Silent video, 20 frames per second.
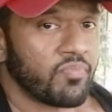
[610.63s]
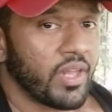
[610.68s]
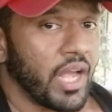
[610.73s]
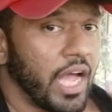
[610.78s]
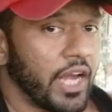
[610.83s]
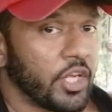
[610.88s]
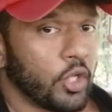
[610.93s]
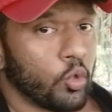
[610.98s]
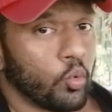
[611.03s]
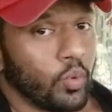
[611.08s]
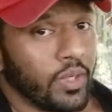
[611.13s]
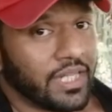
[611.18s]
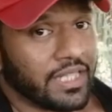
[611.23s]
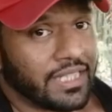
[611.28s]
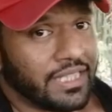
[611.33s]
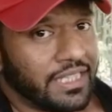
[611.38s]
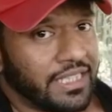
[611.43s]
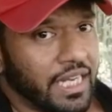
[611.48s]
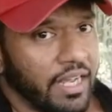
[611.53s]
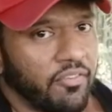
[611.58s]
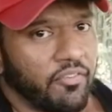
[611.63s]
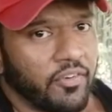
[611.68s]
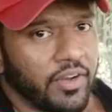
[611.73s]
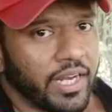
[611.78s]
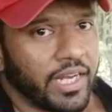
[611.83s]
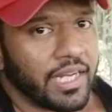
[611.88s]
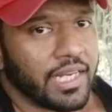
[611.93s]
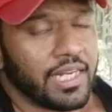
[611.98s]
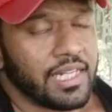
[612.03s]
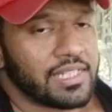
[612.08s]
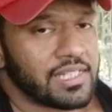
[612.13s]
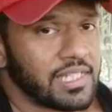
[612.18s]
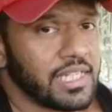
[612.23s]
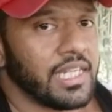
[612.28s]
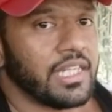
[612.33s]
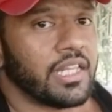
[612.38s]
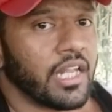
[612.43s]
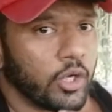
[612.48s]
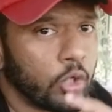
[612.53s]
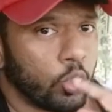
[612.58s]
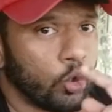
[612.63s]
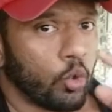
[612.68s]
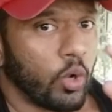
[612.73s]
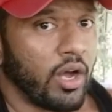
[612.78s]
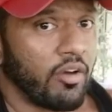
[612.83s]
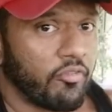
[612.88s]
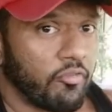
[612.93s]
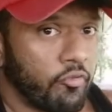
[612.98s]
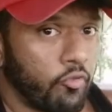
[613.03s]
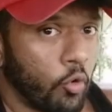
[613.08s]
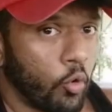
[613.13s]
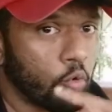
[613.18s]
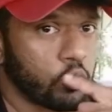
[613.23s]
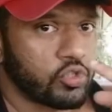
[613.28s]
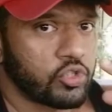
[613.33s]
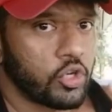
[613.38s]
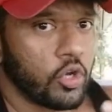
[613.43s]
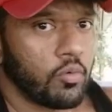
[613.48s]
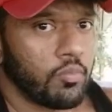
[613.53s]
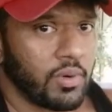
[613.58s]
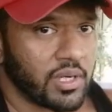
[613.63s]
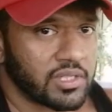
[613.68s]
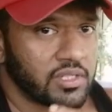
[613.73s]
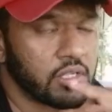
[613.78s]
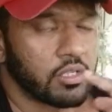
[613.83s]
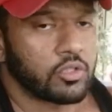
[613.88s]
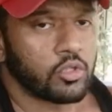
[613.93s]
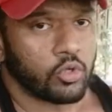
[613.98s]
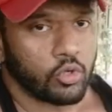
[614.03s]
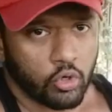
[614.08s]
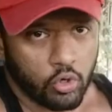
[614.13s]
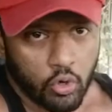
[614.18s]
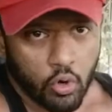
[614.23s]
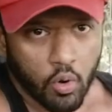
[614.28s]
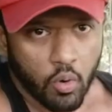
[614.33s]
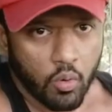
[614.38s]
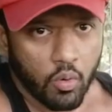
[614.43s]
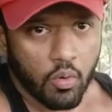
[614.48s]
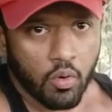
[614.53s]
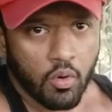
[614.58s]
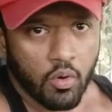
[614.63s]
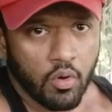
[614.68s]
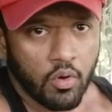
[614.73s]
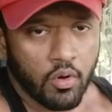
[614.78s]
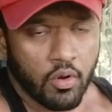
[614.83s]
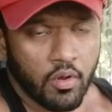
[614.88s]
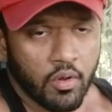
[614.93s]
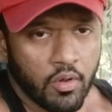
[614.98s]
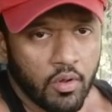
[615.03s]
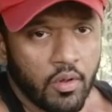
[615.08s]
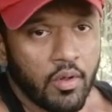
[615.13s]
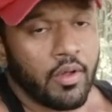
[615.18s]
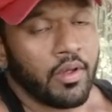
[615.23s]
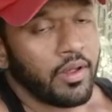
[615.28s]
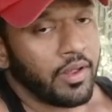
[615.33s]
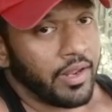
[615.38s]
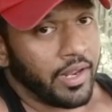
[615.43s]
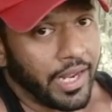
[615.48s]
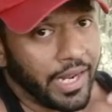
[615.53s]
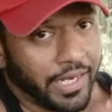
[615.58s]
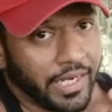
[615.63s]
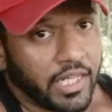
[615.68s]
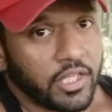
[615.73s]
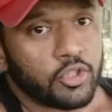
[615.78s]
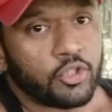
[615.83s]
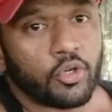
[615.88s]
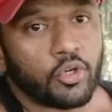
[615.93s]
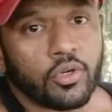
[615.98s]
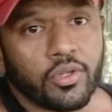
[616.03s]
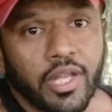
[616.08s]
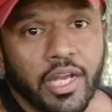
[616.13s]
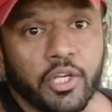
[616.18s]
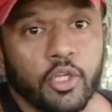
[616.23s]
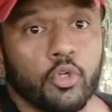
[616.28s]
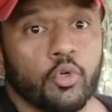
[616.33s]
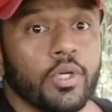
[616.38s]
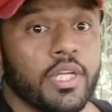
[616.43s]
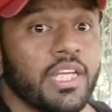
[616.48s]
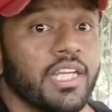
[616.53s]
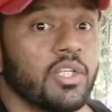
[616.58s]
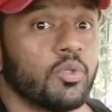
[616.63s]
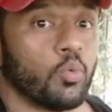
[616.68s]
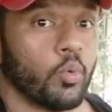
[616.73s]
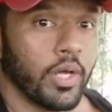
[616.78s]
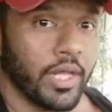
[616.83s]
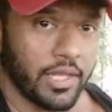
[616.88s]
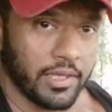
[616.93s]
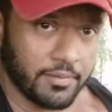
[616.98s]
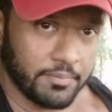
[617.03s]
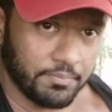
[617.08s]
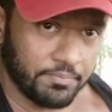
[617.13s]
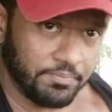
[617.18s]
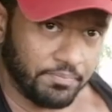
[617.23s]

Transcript: and you will definitely see that you have forced your muscle to grow. And ensure that you eat well